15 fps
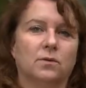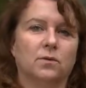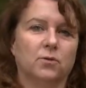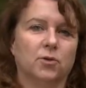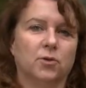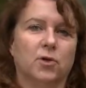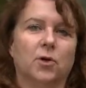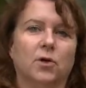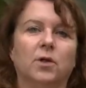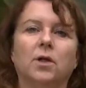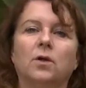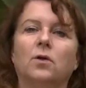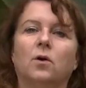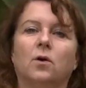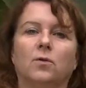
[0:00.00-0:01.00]

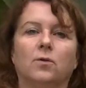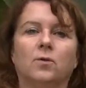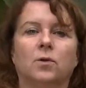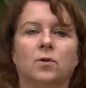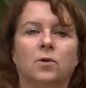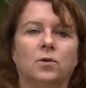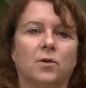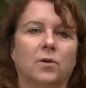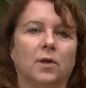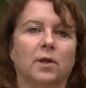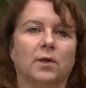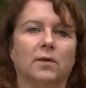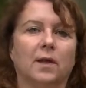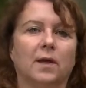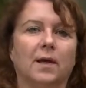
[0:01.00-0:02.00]
journey of
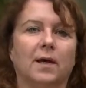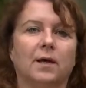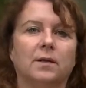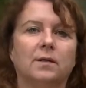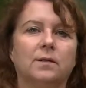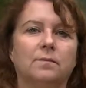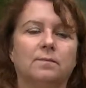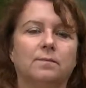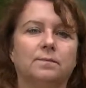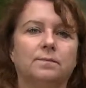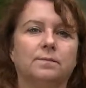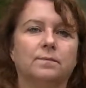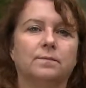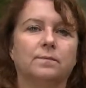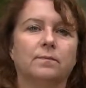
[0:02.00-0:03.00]
conquering the land
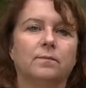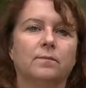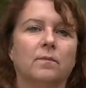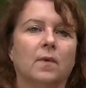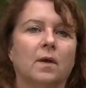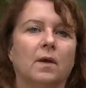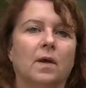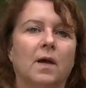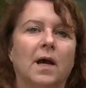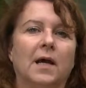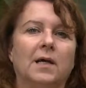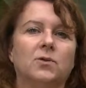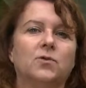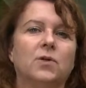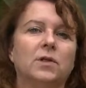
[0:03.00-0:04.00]

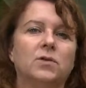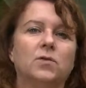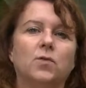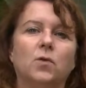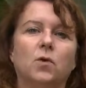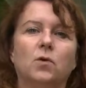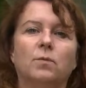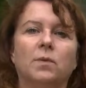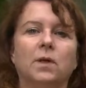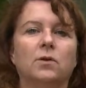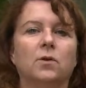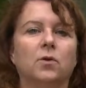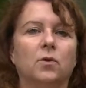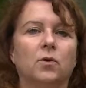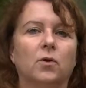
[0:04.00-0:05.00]
and transforming
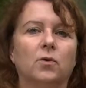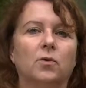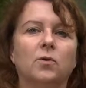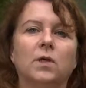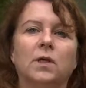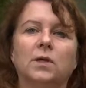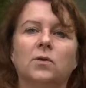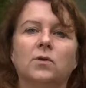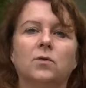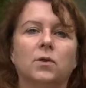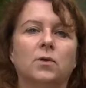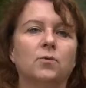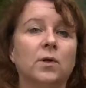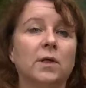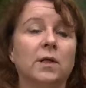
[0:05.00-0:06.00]
the Earth into the
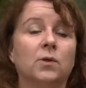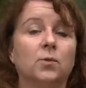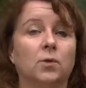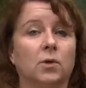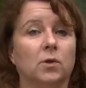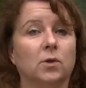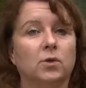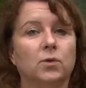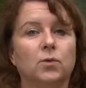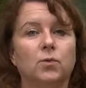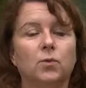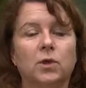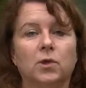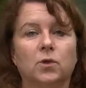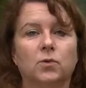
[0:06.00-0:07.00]
green world
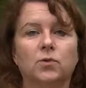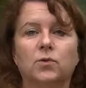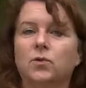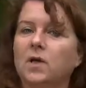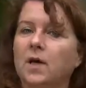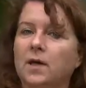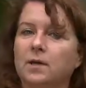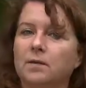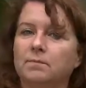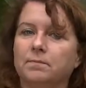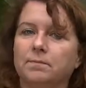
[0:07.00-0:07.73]
we know today.